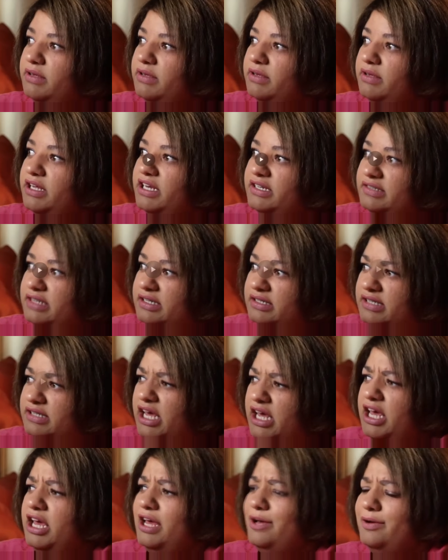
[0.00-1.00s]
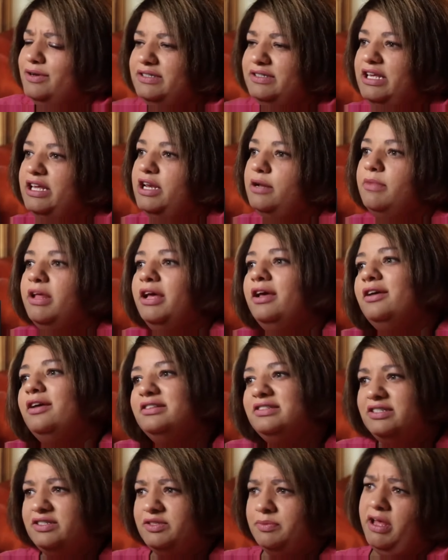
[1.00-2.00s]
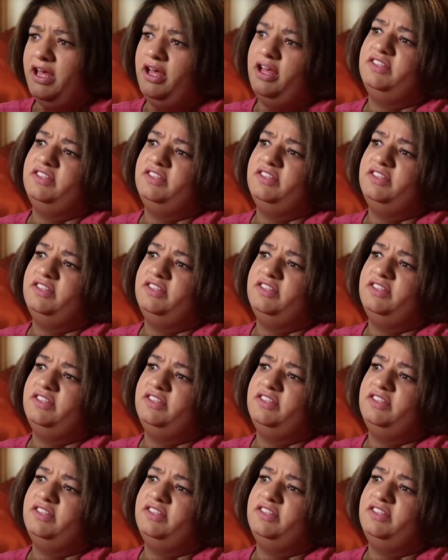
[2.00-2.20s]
Somebody says, hey, who is that? I'm like, that's just my